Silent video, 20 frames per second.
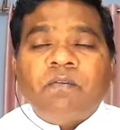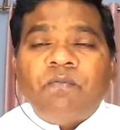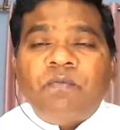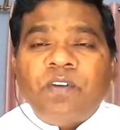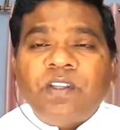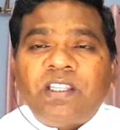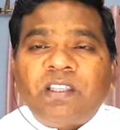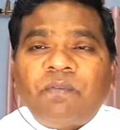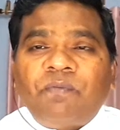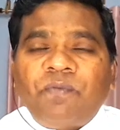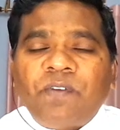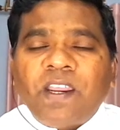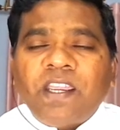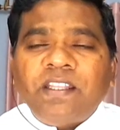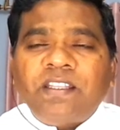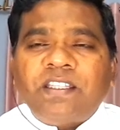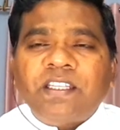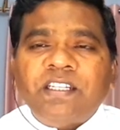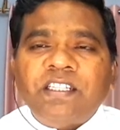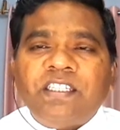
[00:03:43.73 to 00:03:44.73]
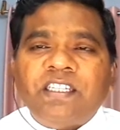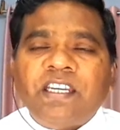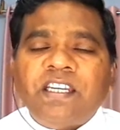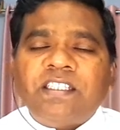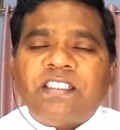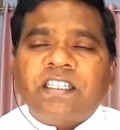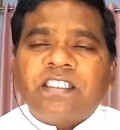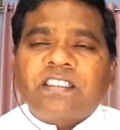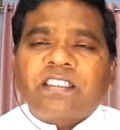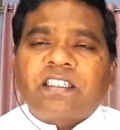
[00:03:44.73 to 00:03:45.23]
with the faith in
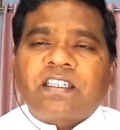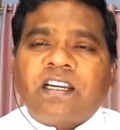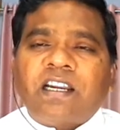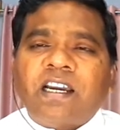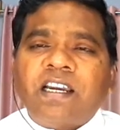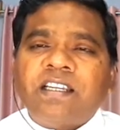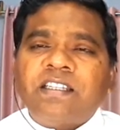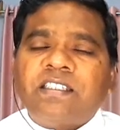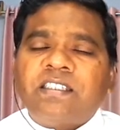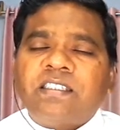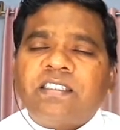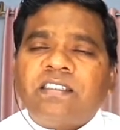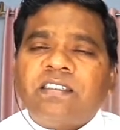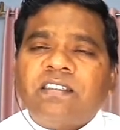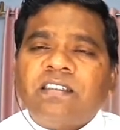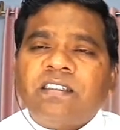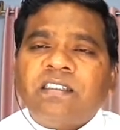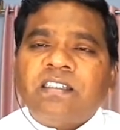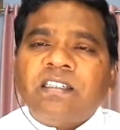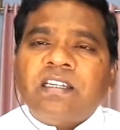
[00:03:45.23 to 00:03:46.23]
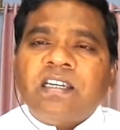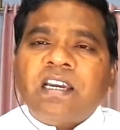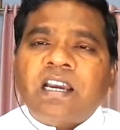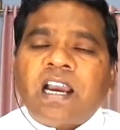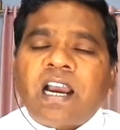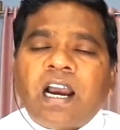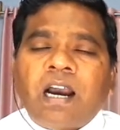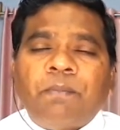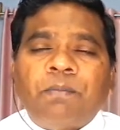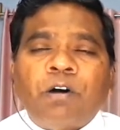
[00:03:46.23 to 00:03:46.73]
Jesus Christ
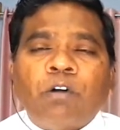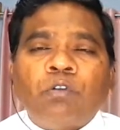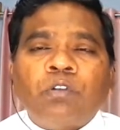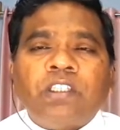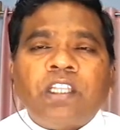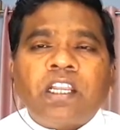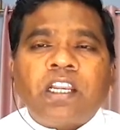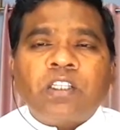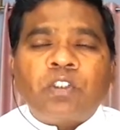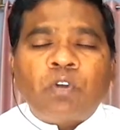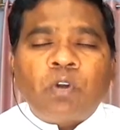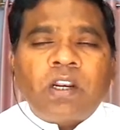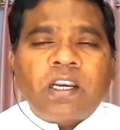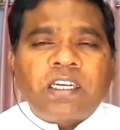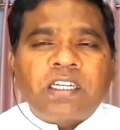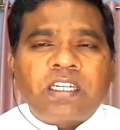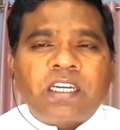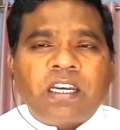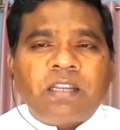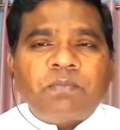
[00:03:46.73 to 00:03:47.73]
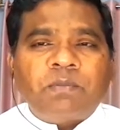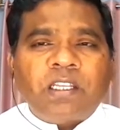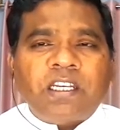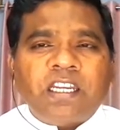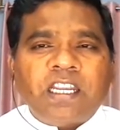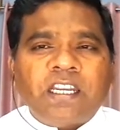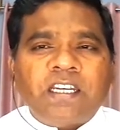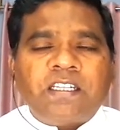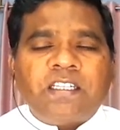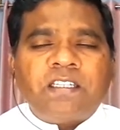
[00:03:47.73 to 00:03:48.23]
about the resurrection of the
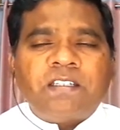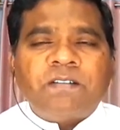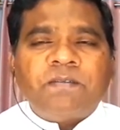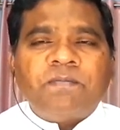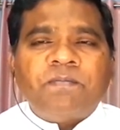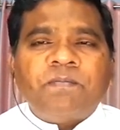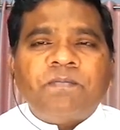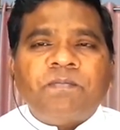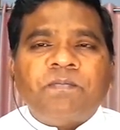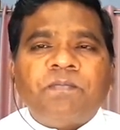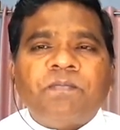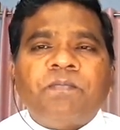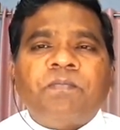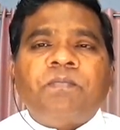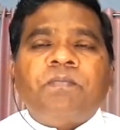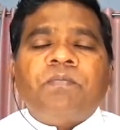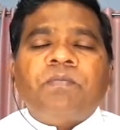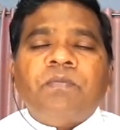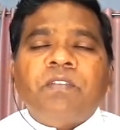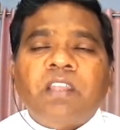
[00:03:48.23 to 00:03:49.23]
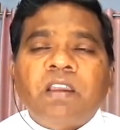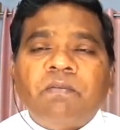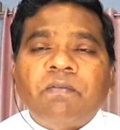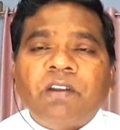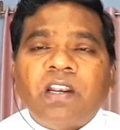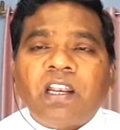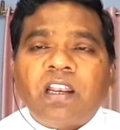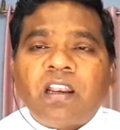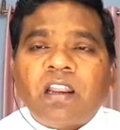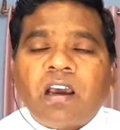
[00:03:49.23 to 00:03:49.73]
dead, they
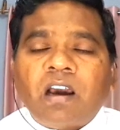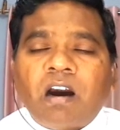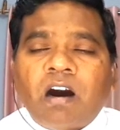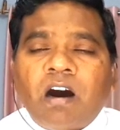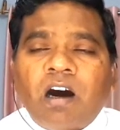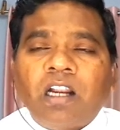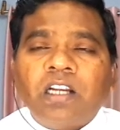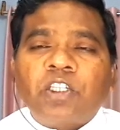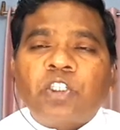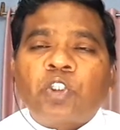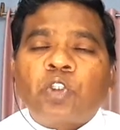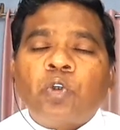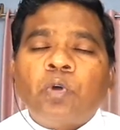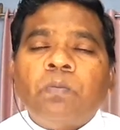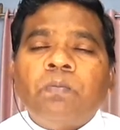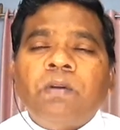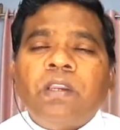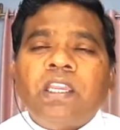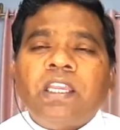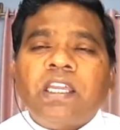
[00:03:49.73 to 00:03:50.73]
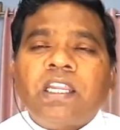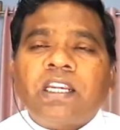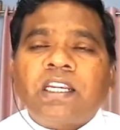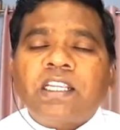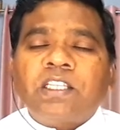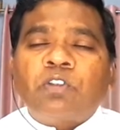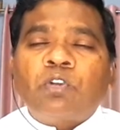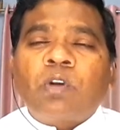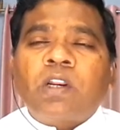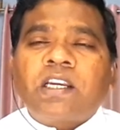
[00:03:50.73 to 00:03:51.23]
will also be
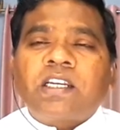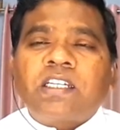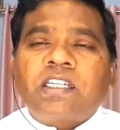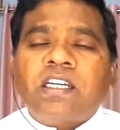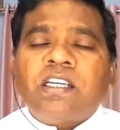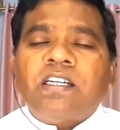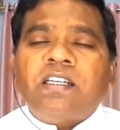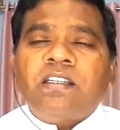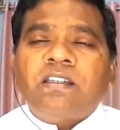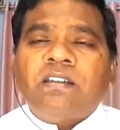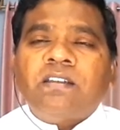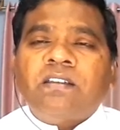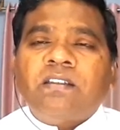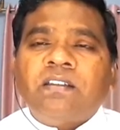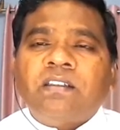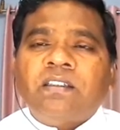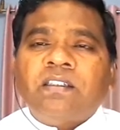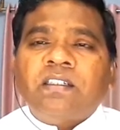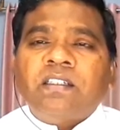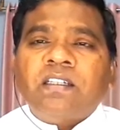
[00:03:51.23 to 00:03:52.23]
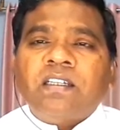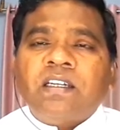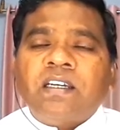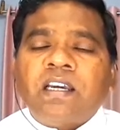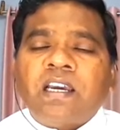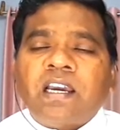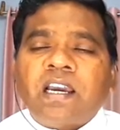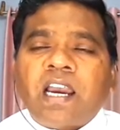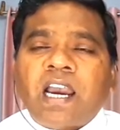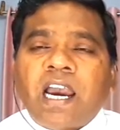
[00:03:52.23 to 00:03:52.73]
resurrected
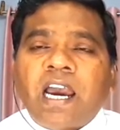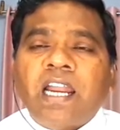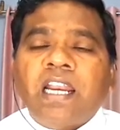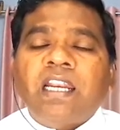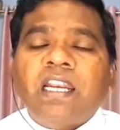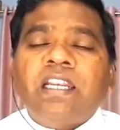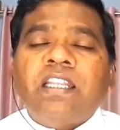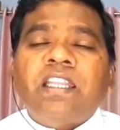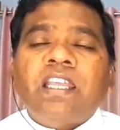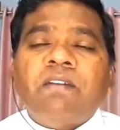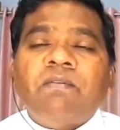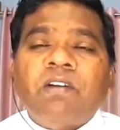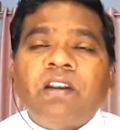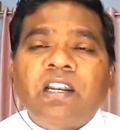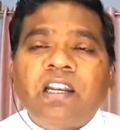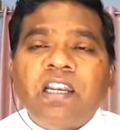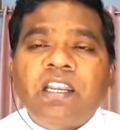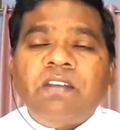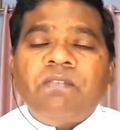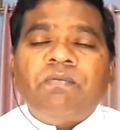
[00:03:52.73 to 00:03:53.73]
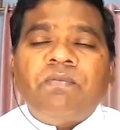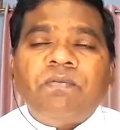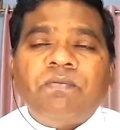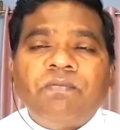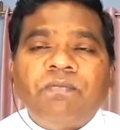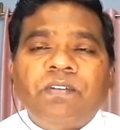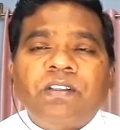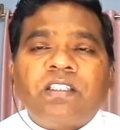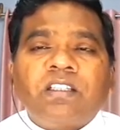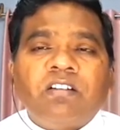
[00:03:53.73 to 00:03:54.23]
and they will live
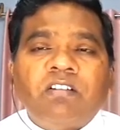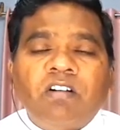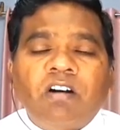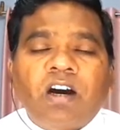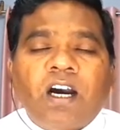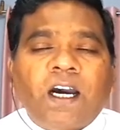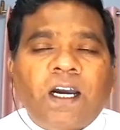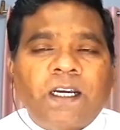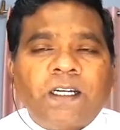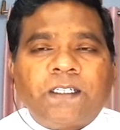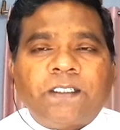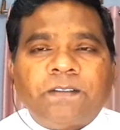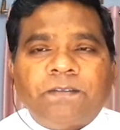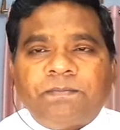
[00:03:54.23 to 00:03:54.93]
with God.